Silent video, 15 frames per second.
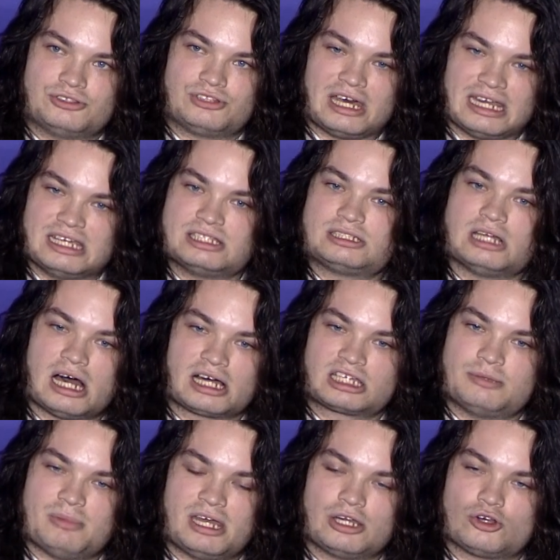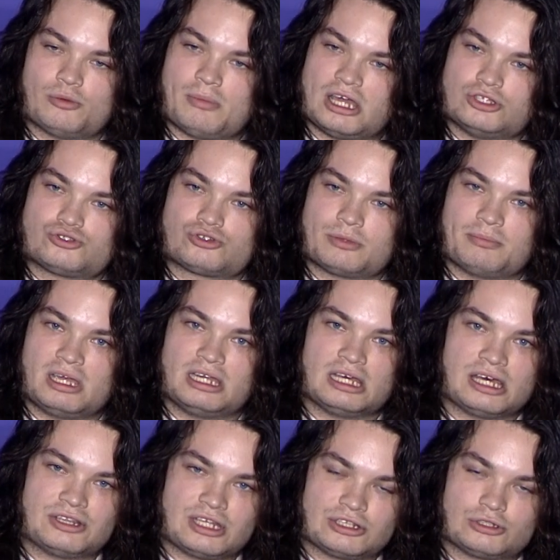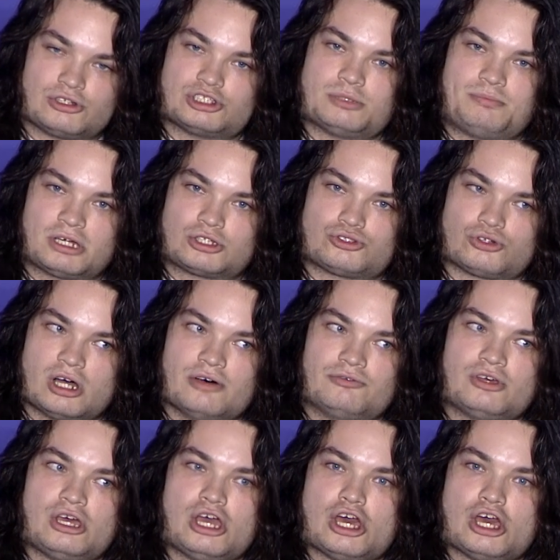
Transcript: that is documented on mainstream media and that there is a picture of,